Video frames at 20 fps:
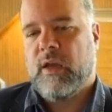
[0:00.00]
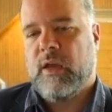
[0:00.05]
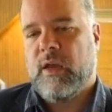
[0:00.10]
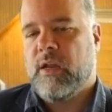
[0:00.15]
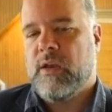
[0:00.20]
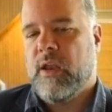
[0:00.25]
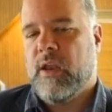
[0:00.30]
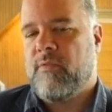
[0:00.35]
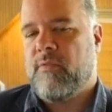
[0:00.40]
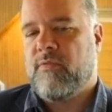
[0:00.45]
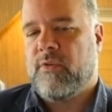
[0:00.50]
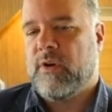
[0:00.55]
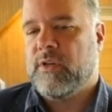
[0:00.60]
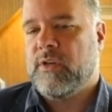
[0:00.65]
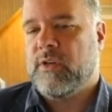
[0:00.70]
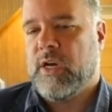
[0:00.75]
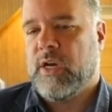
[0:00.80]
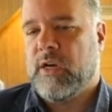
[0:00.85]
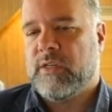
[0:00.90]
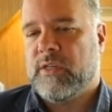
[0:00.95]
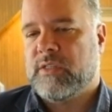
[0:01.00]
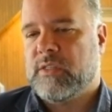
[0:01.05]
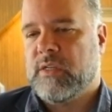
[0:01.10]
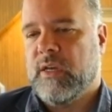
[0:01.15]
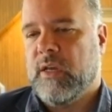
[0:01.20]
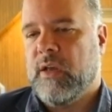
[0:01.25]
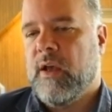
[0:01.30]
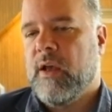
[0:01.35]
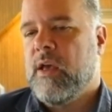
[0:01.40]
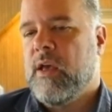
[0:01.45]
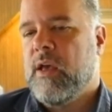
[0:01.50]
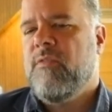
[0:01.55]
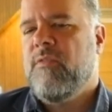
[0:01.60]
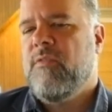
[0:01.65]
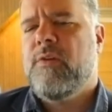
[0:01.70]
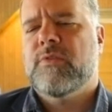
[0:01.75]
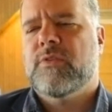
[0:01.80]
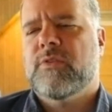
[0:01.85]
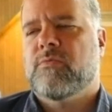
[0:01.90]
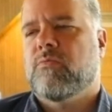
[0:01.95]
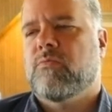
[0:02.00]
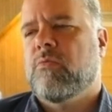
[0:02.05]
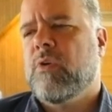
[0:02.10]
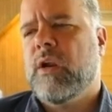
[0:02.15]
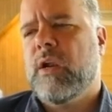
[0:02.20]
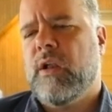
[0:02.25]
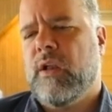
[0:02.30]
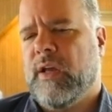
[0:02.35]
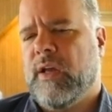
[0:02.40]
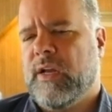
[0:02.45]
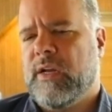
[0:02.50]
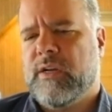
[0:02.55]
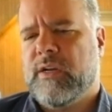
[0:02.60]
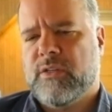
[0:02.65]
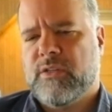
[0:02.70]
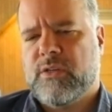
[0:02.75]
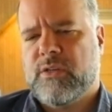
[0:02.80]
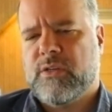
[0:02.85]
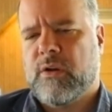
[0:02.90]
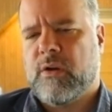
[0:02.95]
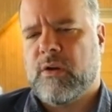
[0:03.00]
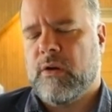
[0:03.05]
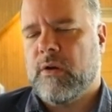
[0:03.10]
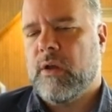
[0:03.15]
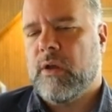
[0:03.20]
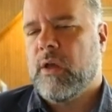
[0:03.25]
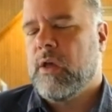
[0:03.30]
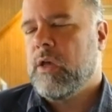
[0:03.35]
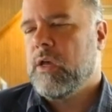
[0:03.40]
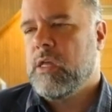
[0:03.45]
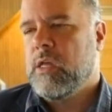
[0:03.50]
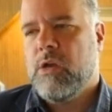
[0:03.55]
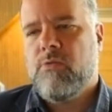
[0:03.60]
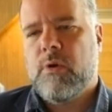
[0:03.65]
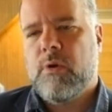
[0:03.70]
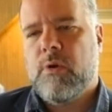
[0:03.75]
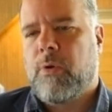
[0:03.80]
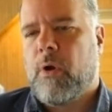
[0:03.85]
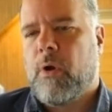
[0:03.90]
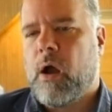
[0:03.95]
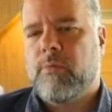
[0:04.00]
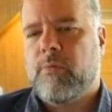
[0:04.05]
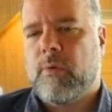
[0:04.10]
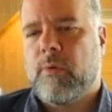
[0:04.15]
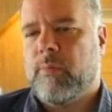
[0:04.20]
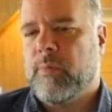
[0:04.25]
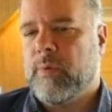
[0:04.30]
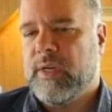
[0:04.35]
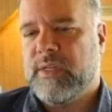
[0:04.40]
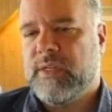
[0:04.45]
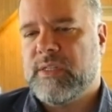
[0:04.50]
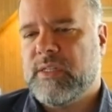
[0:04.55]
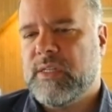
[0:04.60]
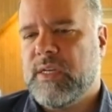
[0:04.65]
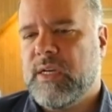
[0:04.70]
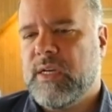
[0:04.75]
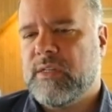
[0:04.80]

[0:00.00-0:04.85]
He never adjusts. If he was really concerned, you would probably see